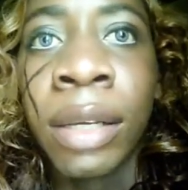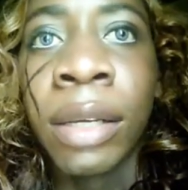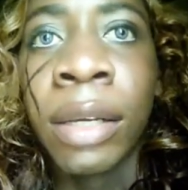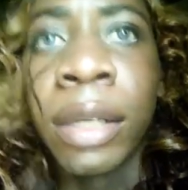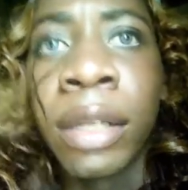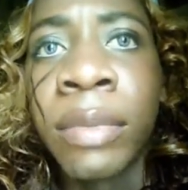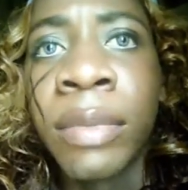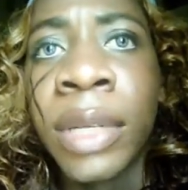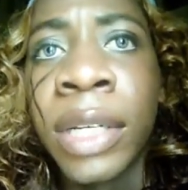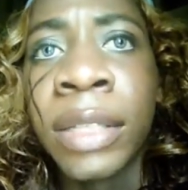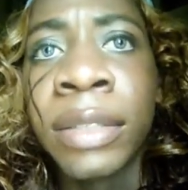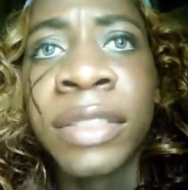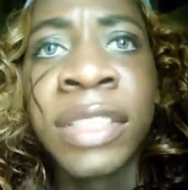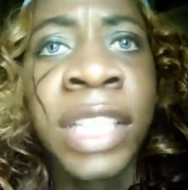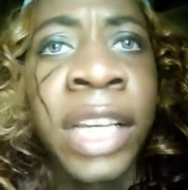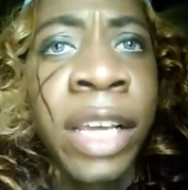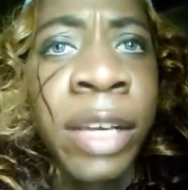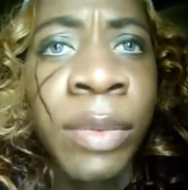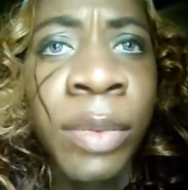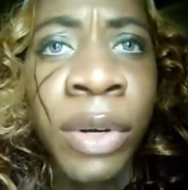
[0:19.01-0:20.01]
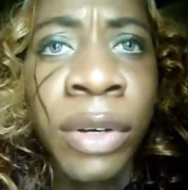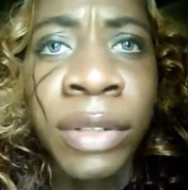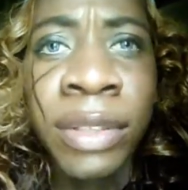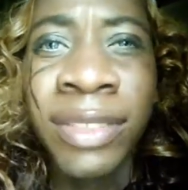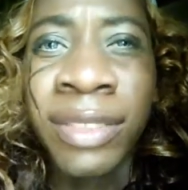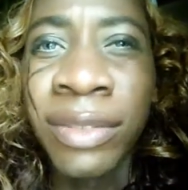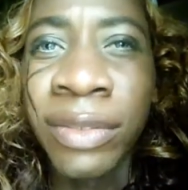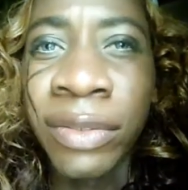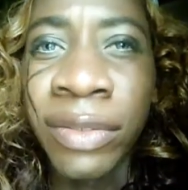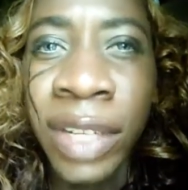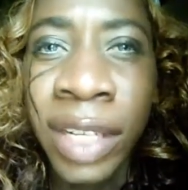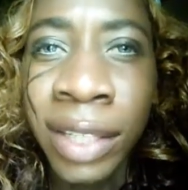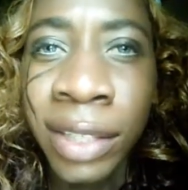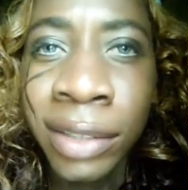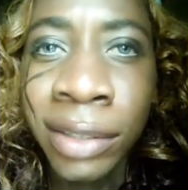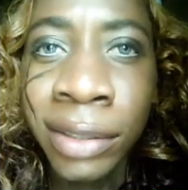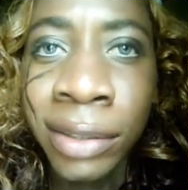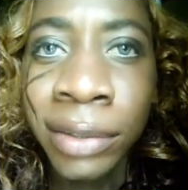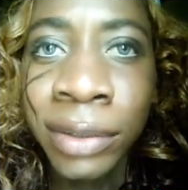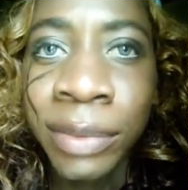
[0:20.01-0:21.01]
and about Tamar getting
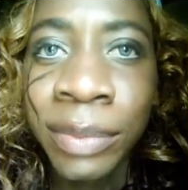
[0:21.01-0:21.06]
fired.